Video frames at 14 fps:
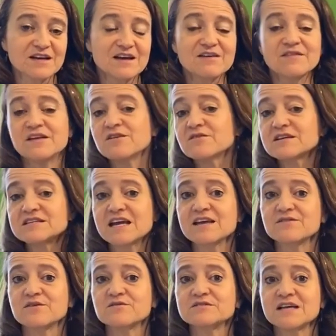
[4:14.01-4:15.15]
then you can take
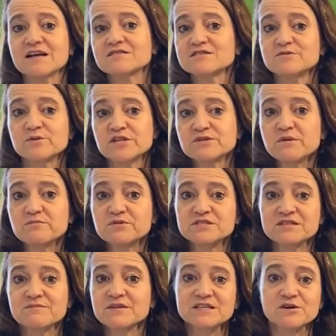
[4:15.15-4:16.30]
those out and switch them and put
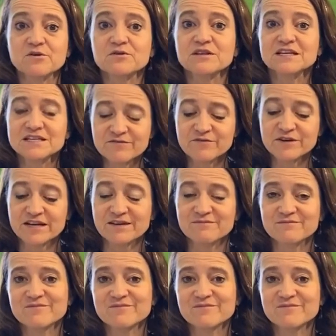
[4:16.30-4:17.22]
something totally different in.